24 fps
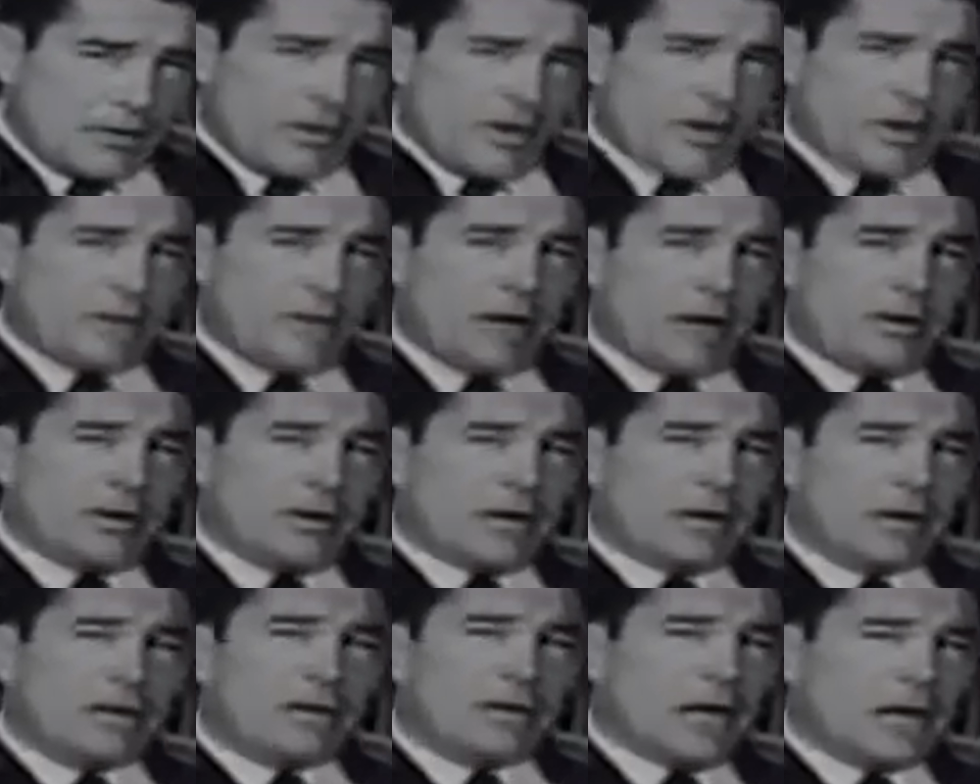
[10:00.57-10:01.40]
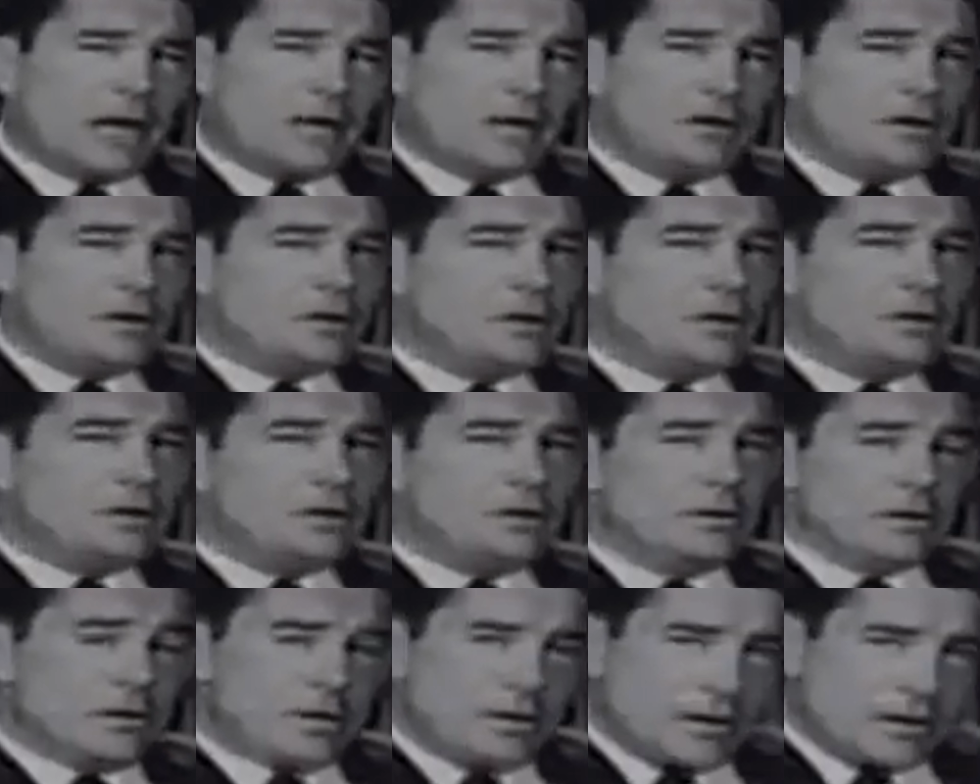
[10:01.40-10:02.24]
The American
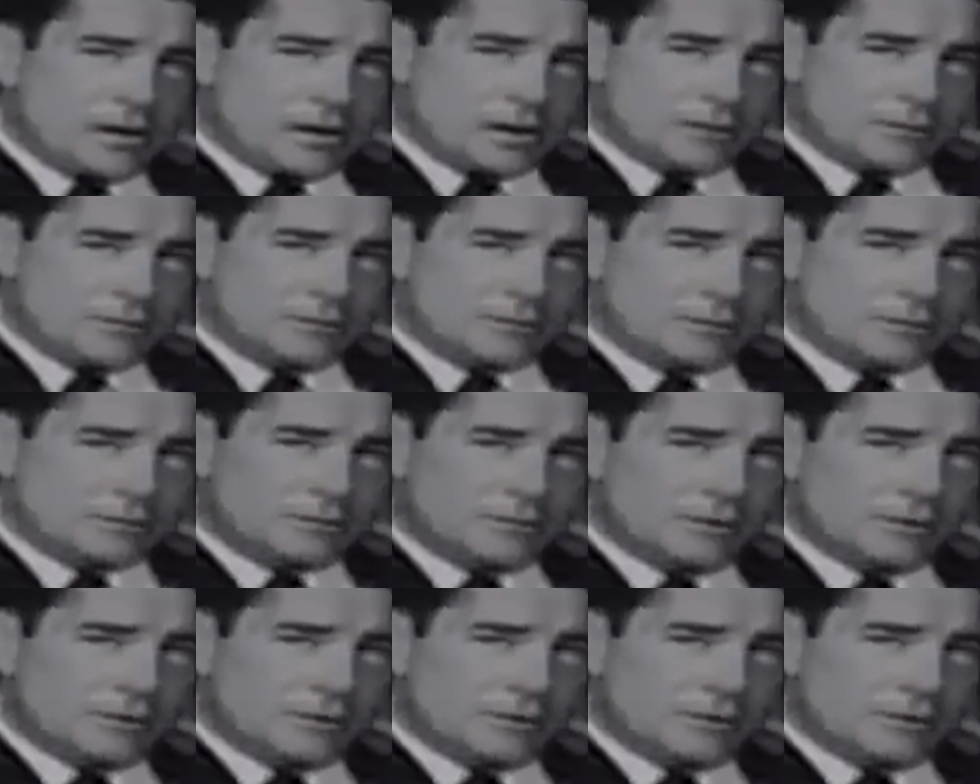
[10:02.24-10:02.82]
constitutional system,